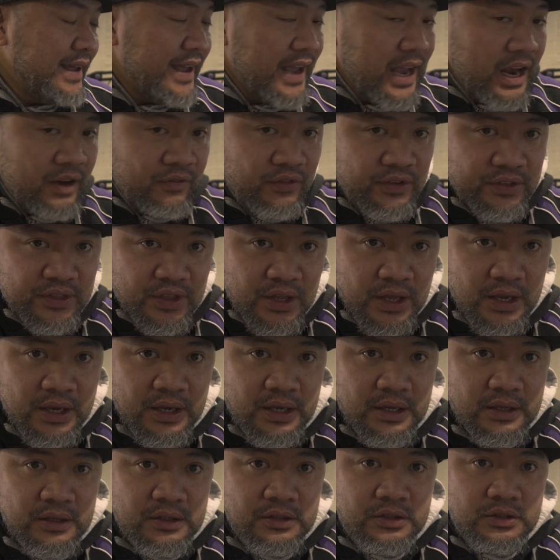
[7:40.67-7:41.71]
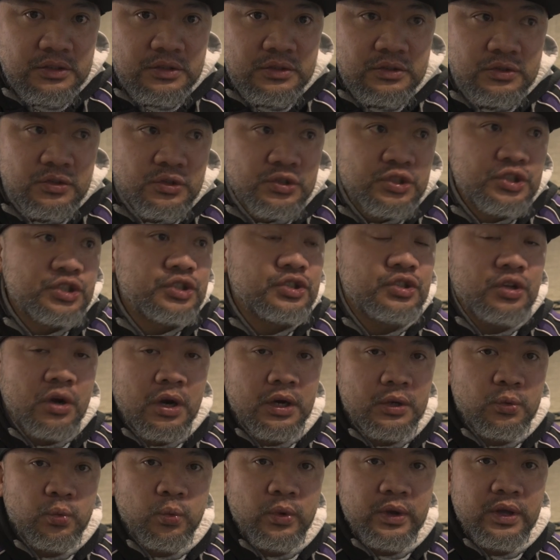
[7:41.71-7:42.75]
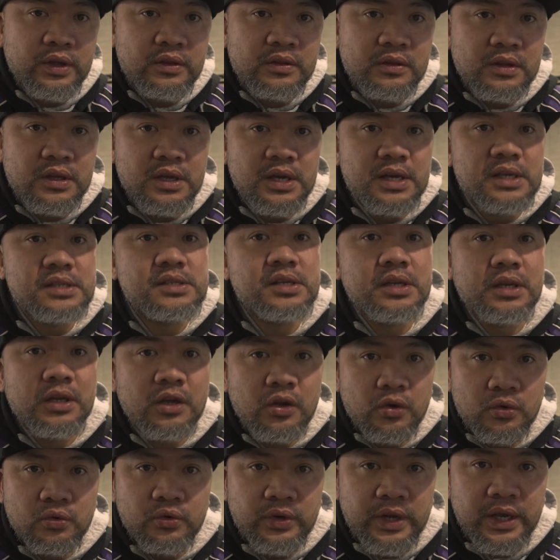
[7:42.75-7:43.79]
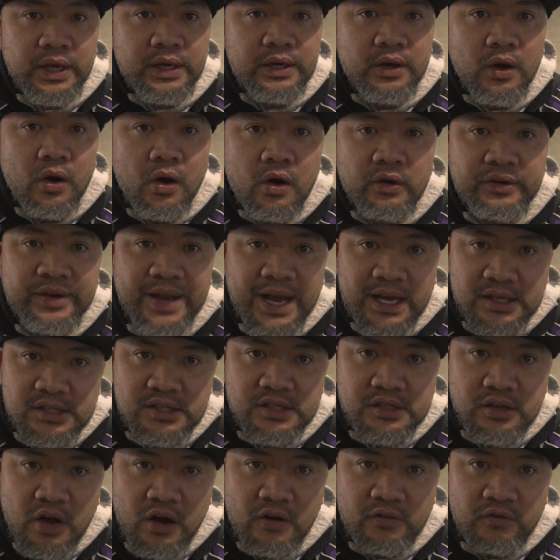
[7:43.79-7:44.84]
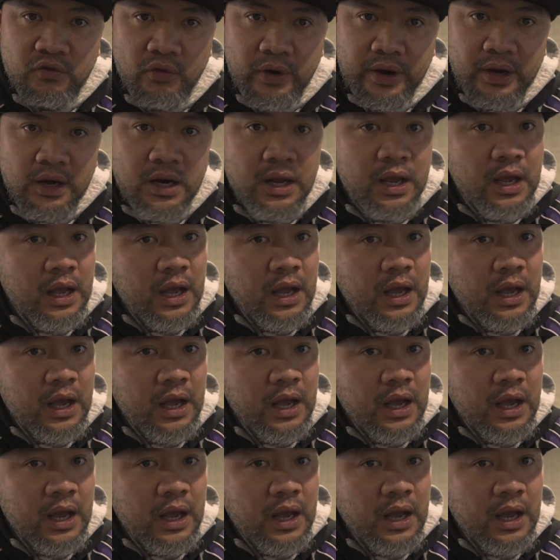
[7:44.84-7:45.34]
Everything to start with is included on that software.